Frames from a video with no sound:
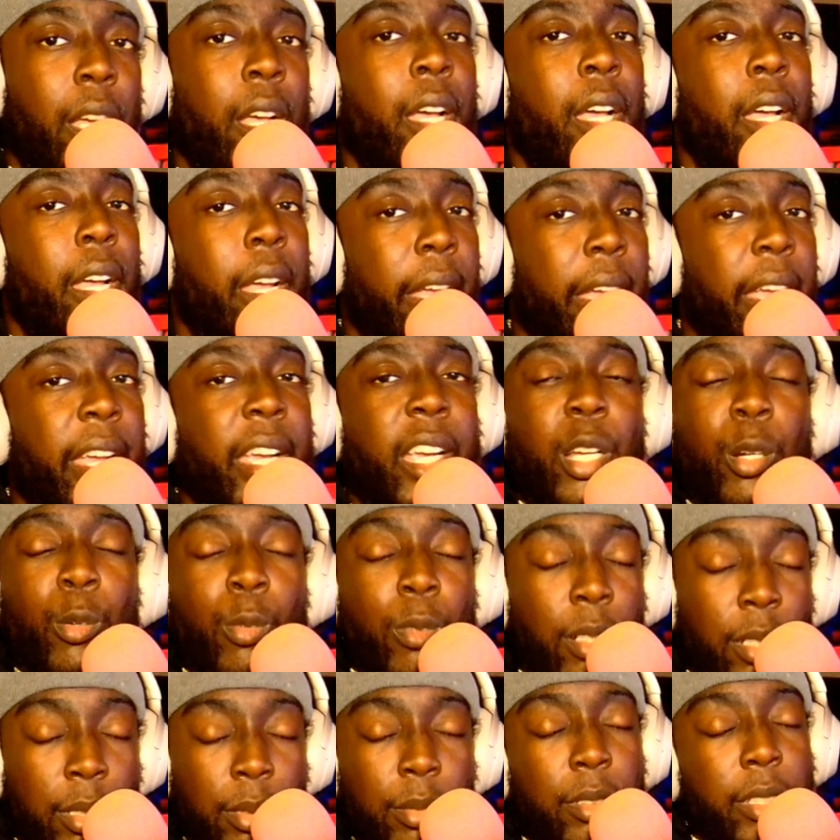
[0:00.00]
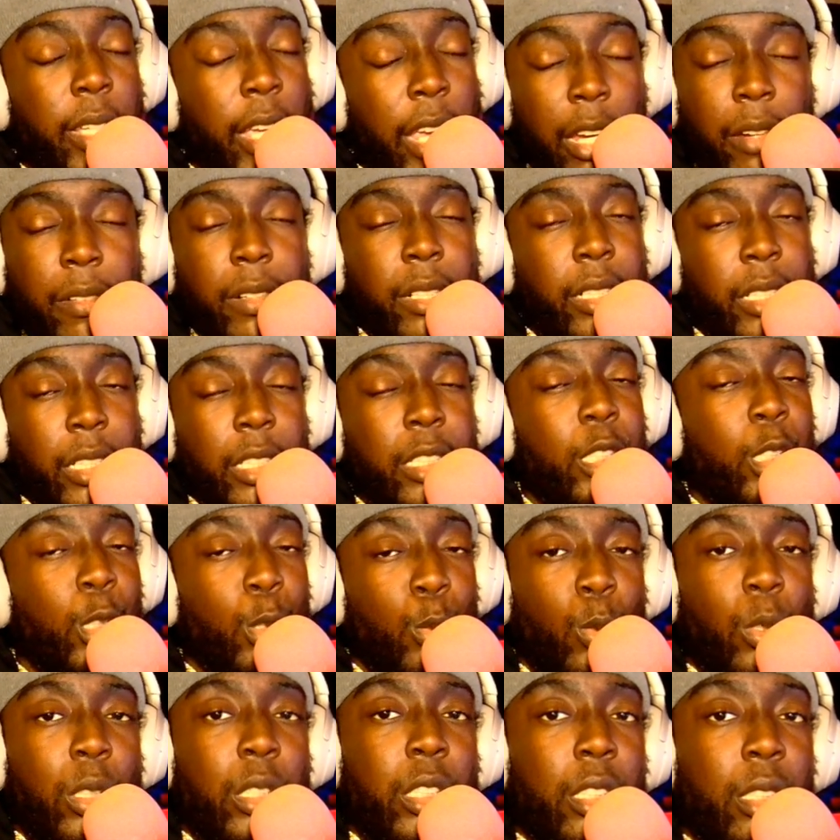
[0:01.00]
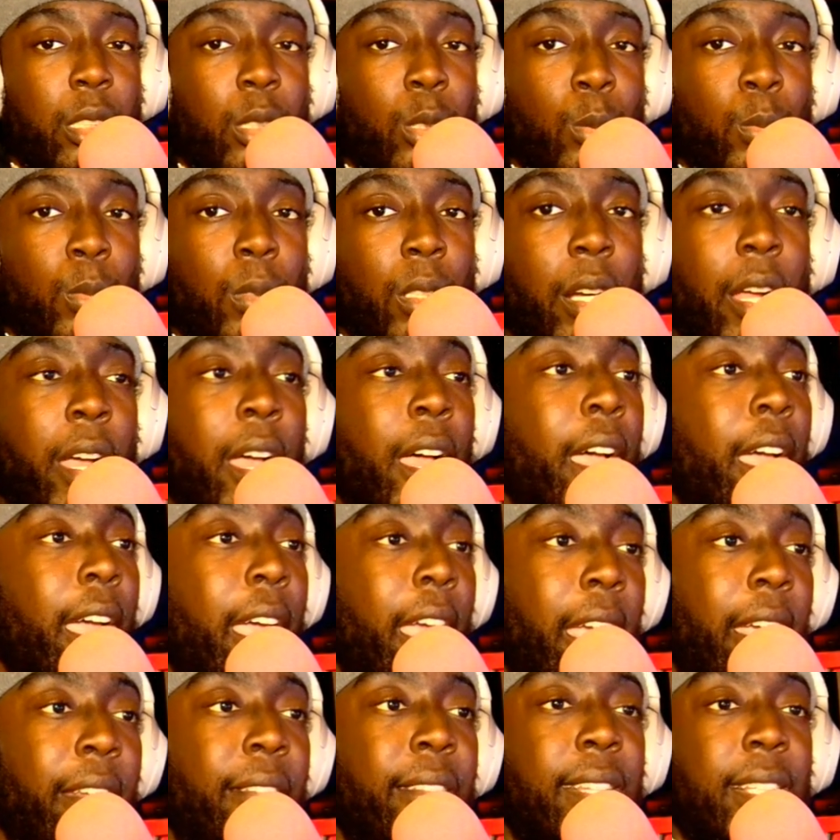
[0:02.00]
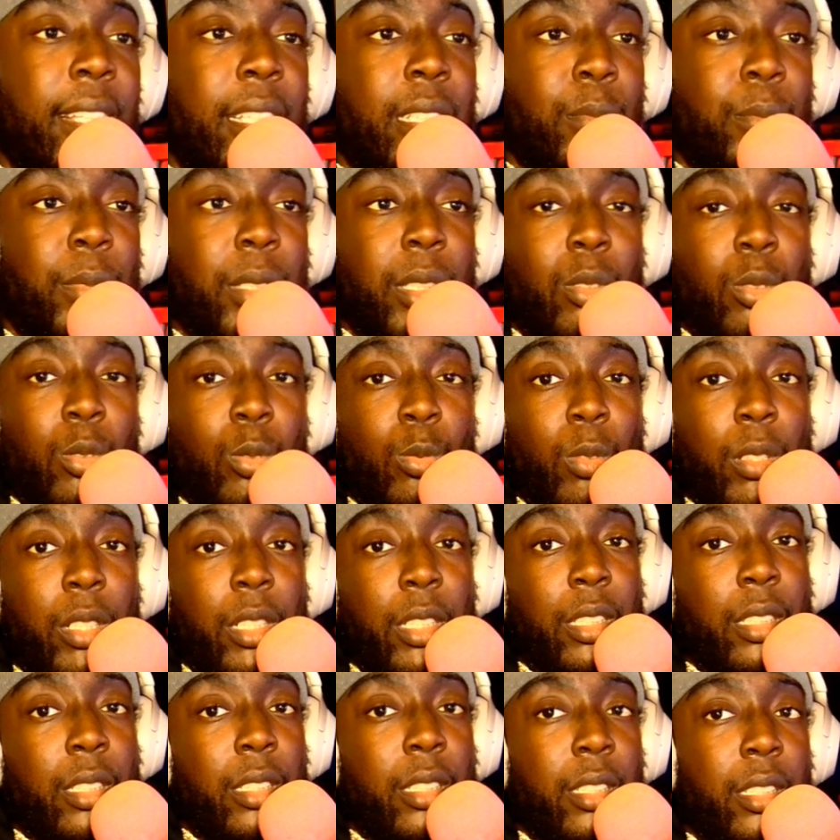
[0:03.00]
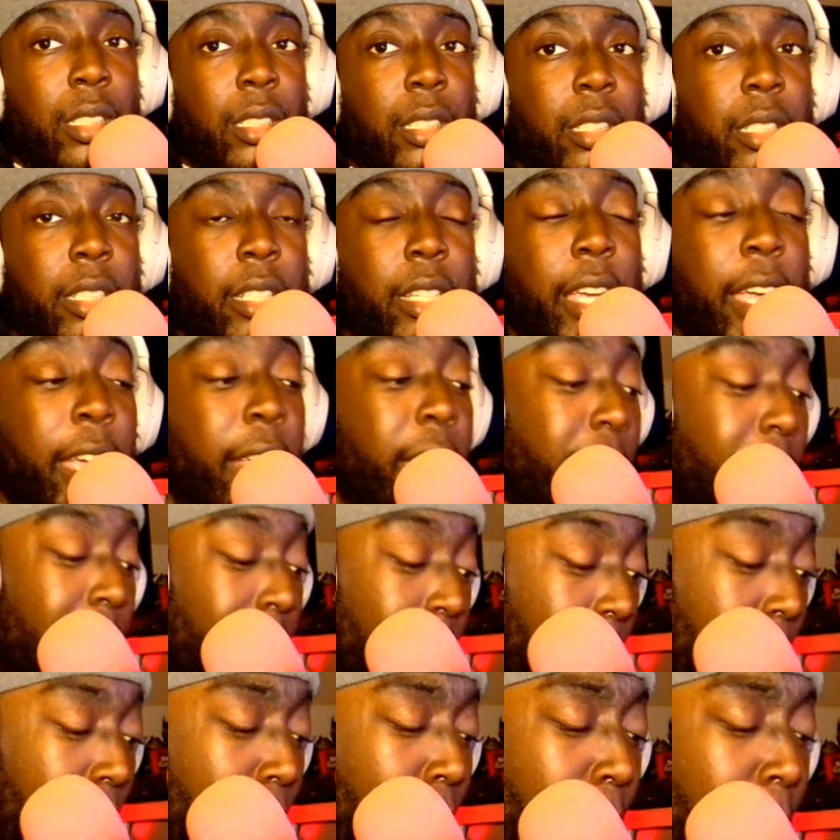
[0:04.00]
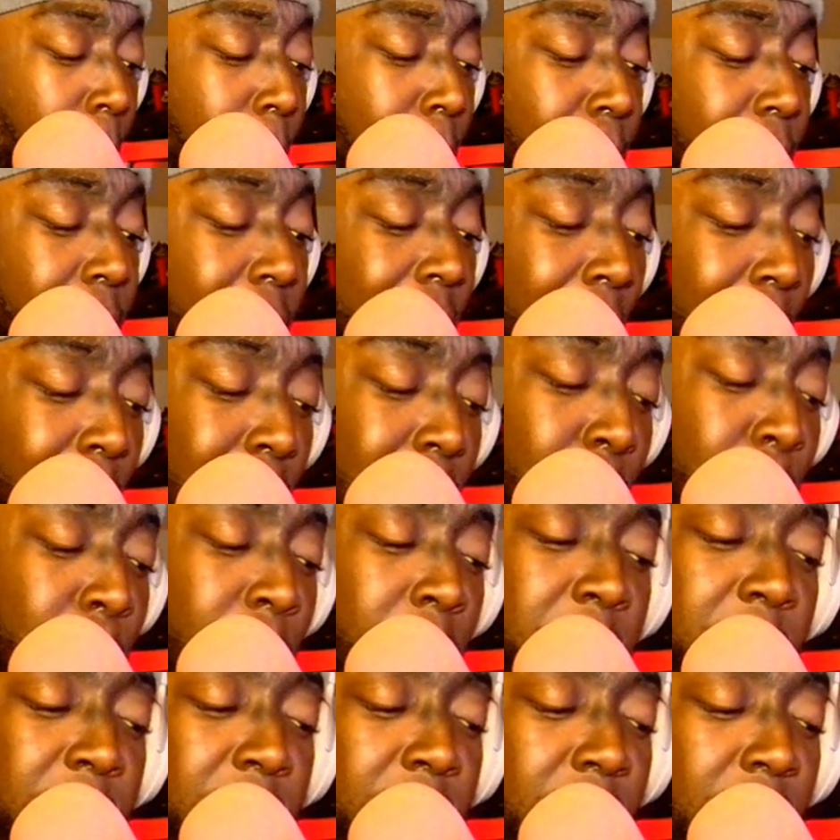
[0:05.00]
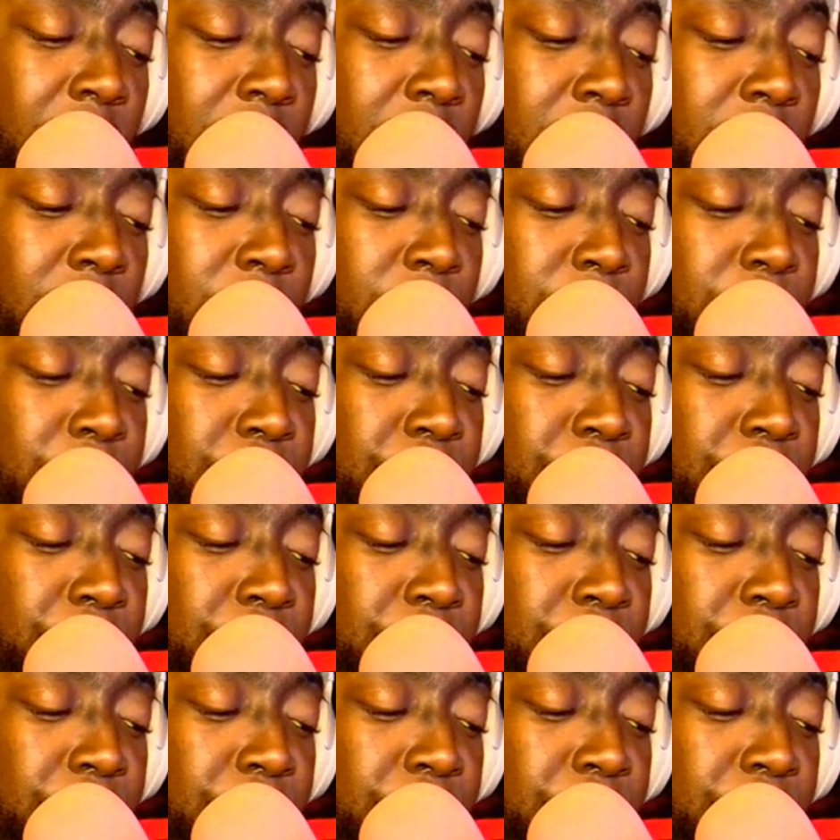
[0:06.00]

It can run everything you want it to, bro. If this bitch was running, and then um, I was playing um,